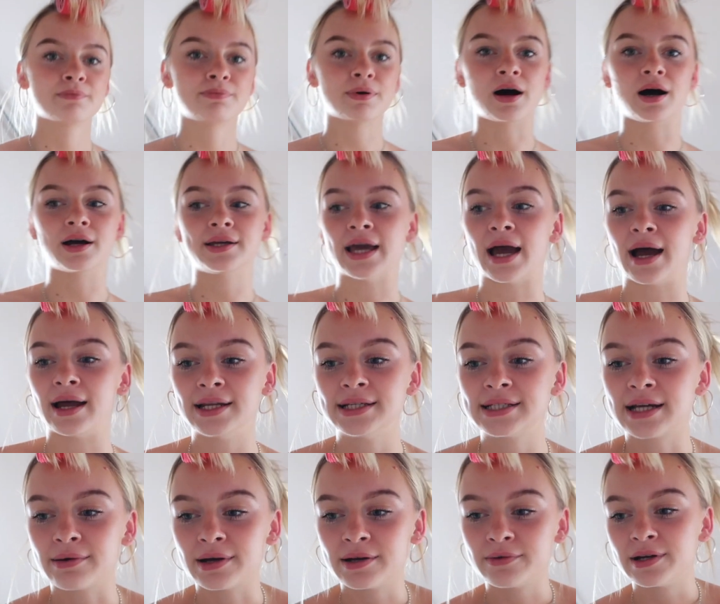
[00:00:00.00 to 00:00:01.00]
But yeah, I need
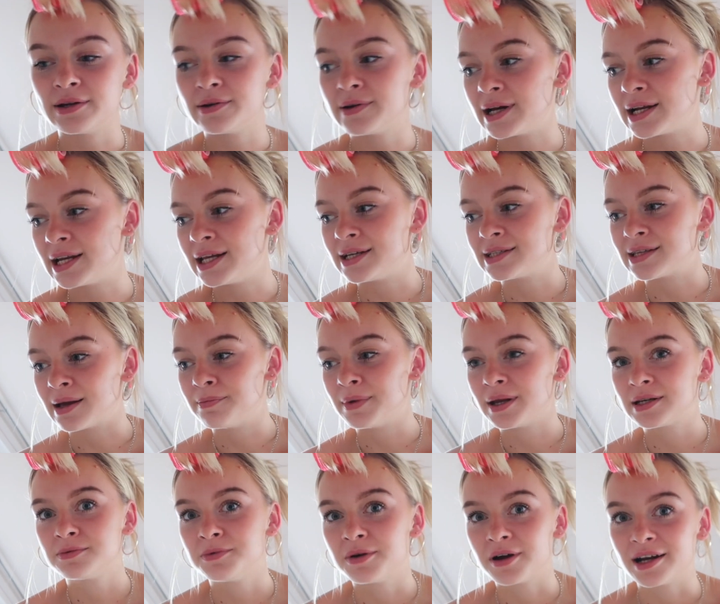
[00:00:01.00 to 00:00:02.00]
to get ready really quickly because I'm
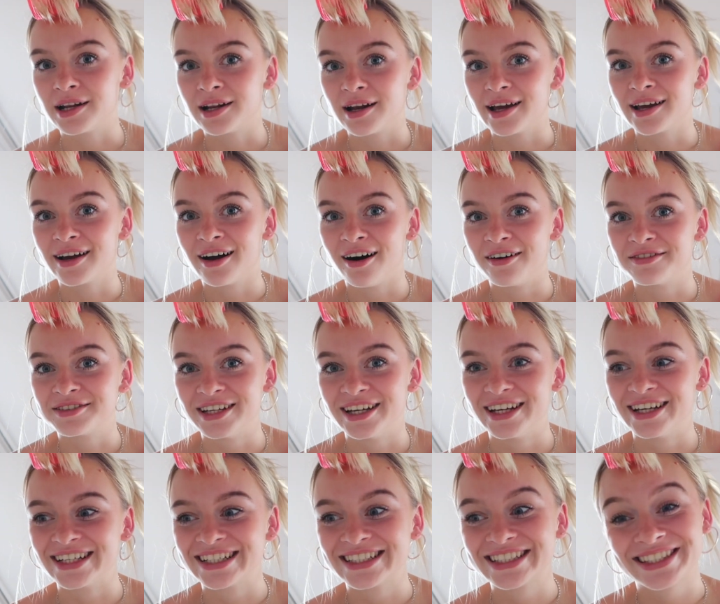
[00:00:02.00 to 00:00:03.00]
meant to be ready at, like
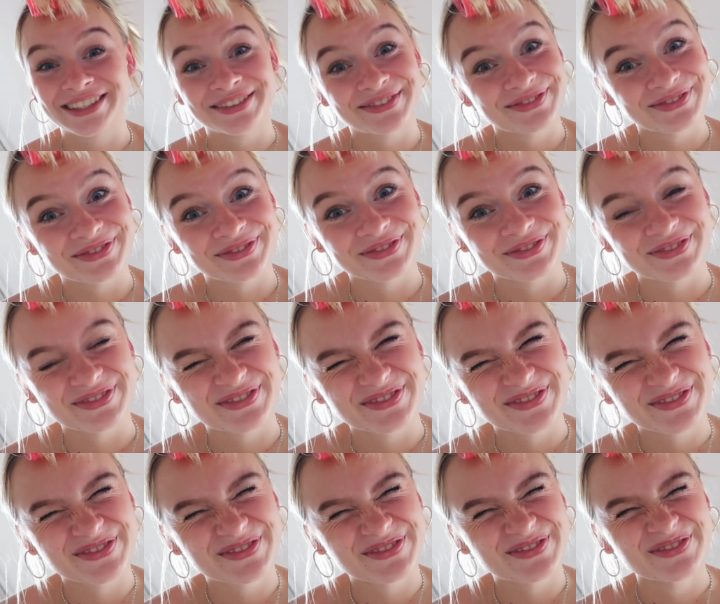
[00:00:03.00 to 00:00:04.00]

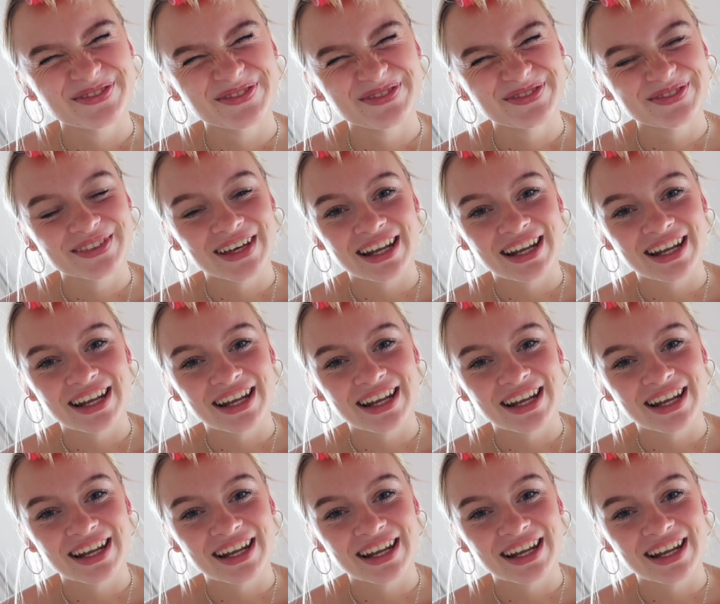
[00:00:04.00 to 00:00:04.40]
6:30.